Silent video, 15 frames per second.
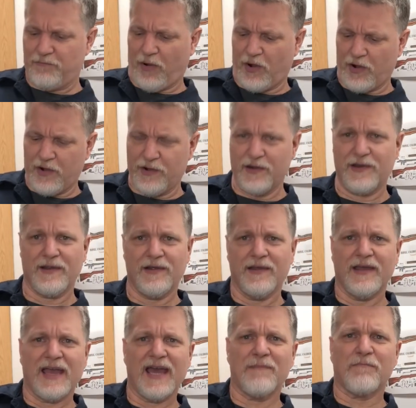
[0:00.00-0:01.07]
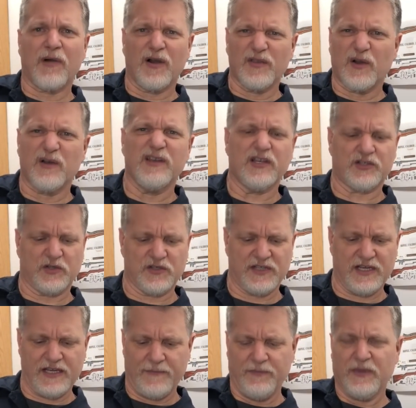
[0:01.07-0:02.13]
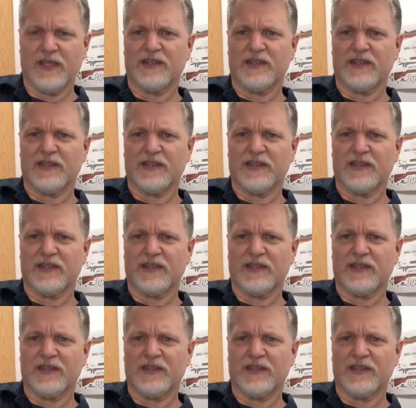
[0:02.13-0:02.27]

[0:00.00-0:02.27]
burned their initials in it.